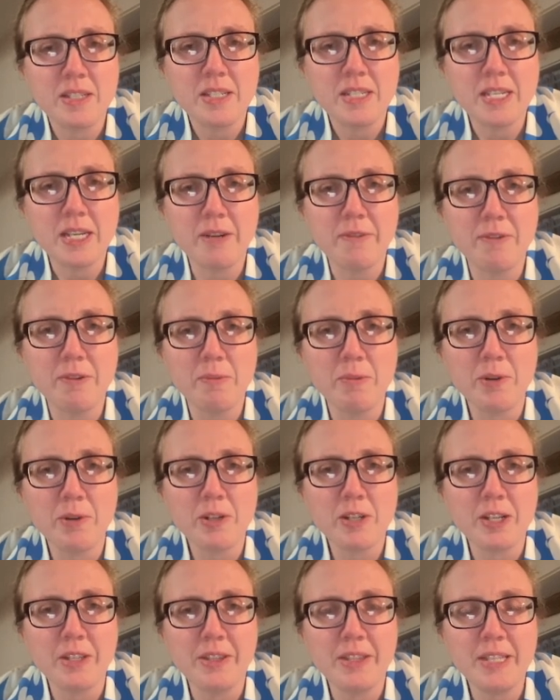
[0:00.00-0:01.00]
Now, if we
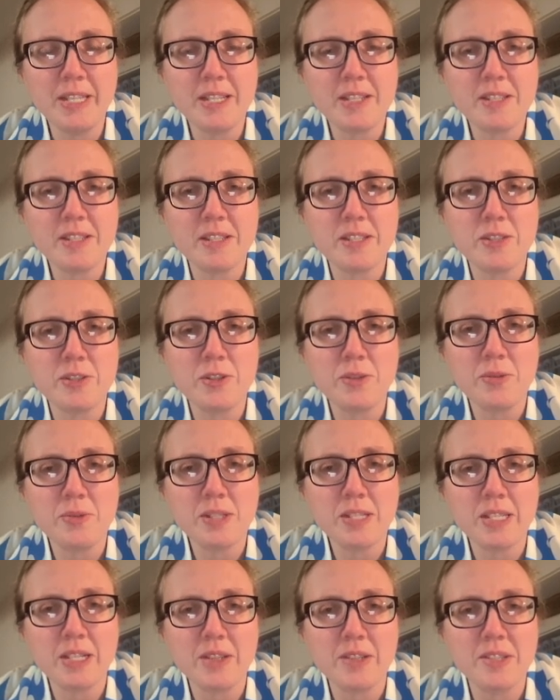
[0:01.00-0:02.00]
work on this
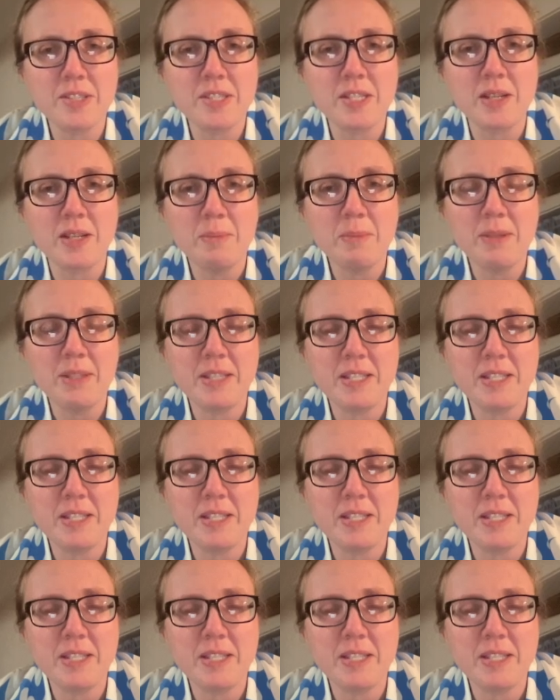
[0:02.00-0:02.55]
2-cell sum,